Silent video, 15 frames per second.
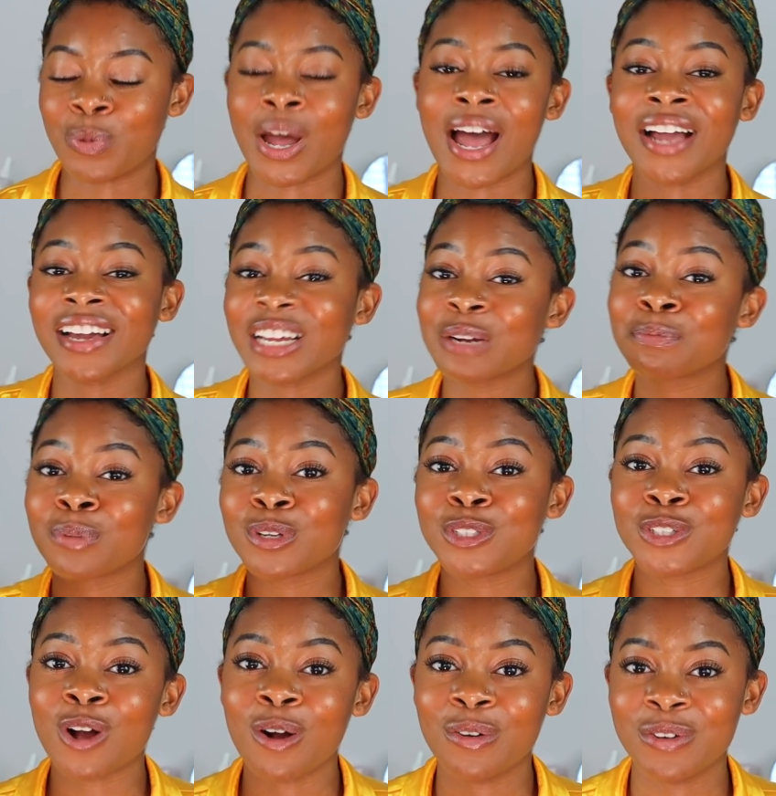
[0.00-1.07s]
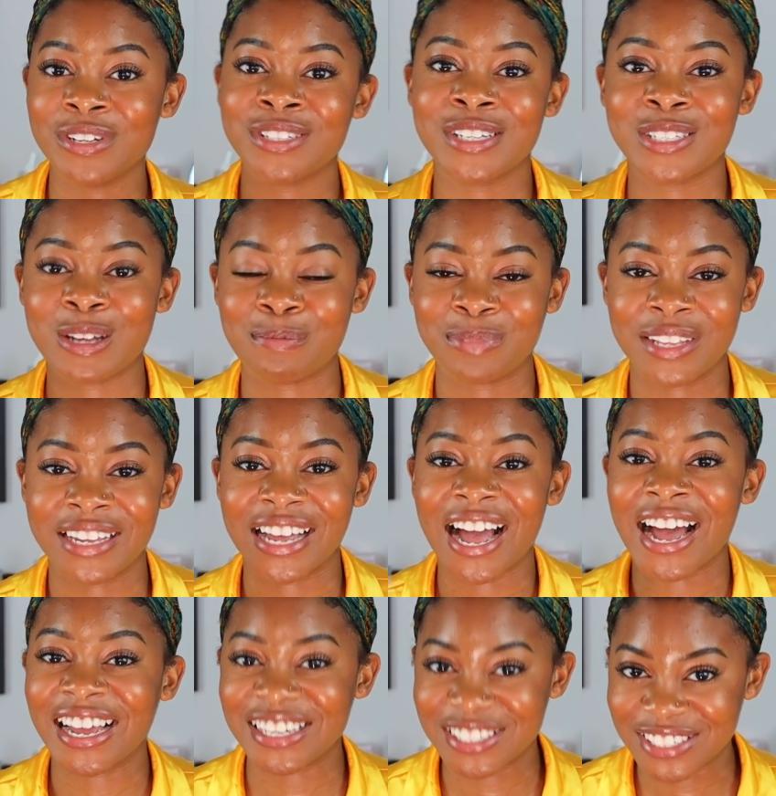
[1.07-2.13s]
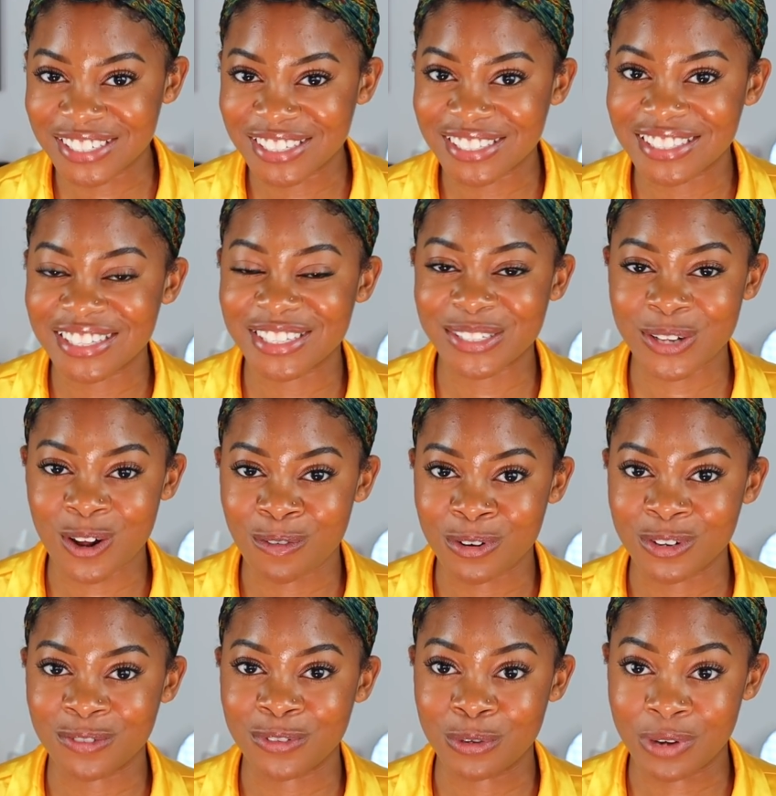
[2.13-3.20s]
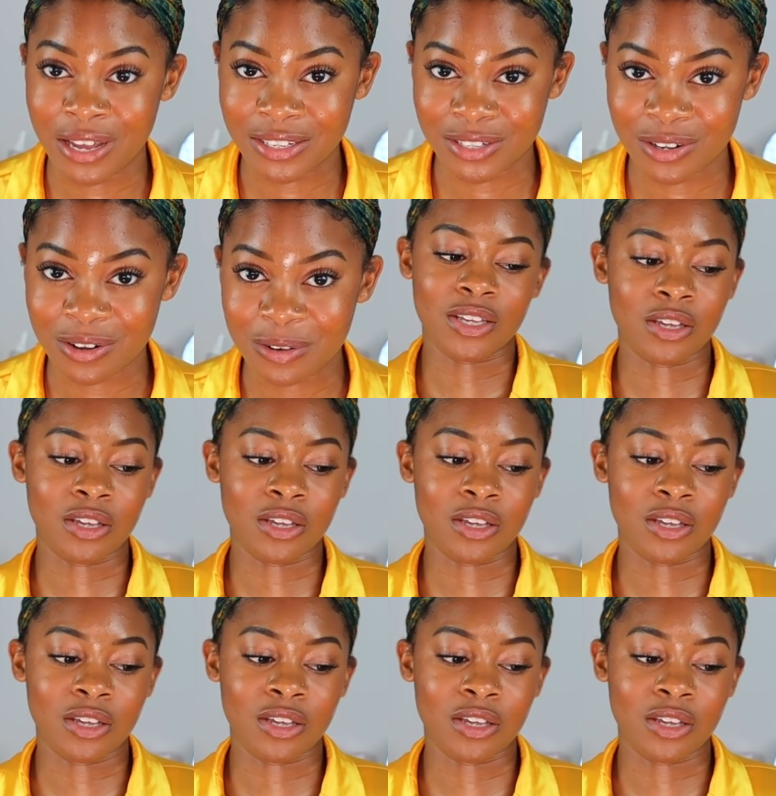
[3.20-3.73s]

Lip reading: But I gotta put y'all onto something I just discovered a few days ago.